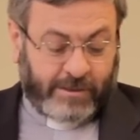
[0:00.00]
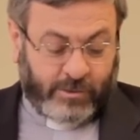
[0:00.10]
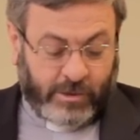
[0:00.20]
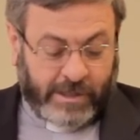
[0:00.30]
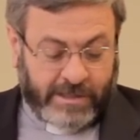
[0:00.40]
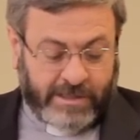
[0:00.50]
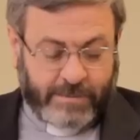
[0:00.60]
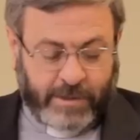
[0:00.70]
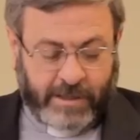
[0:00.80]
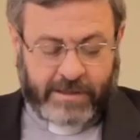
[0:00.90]
to us
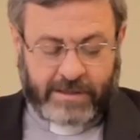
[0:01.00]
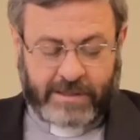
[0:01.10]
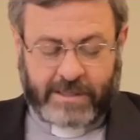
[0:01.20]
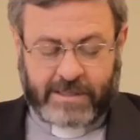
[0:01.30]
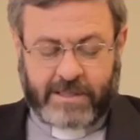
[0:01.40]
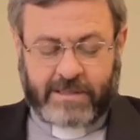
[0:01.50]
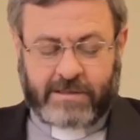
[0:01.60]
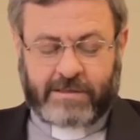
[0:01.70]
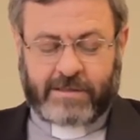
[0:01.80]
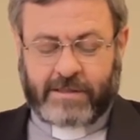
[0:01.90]
brothers and
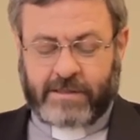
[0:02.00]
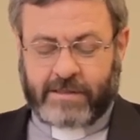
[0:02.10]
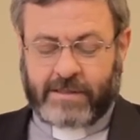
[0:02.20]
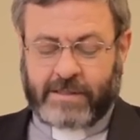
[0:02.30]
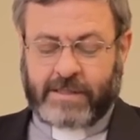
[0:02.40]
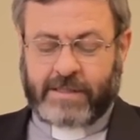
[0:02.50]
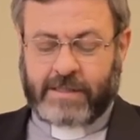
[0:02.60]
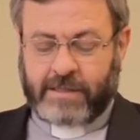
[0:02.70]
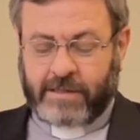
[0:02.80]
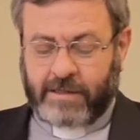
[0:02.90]
sisters in
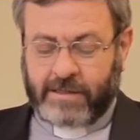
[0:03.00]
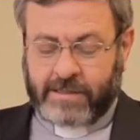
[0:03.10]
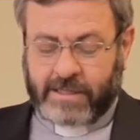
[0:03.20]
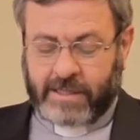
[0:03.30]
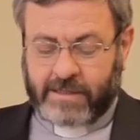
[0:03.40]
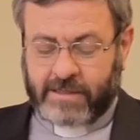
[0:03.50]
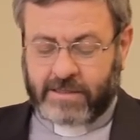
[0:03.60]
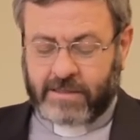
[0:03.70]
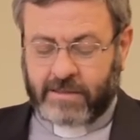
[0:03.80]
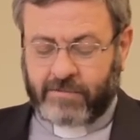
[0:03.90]
the real
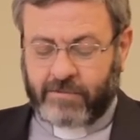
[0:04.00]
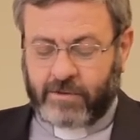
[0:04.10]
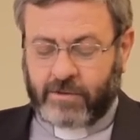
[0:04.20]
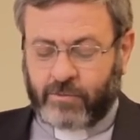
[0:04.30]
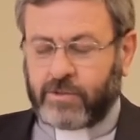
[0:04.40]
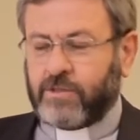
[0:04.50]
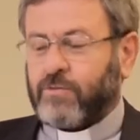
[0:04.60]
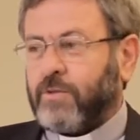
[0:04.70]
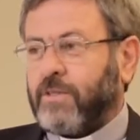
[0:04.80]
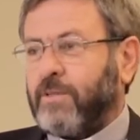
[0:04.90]
sense for
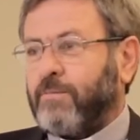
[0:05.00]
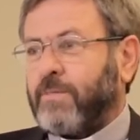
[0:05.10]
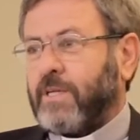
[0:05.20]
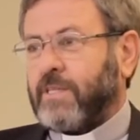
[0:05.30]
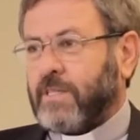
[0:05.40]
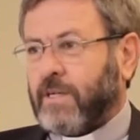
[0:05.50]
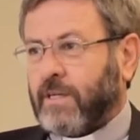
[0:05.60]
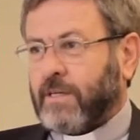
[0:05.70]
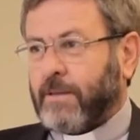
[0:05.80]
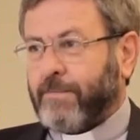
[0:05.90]
which we praise God.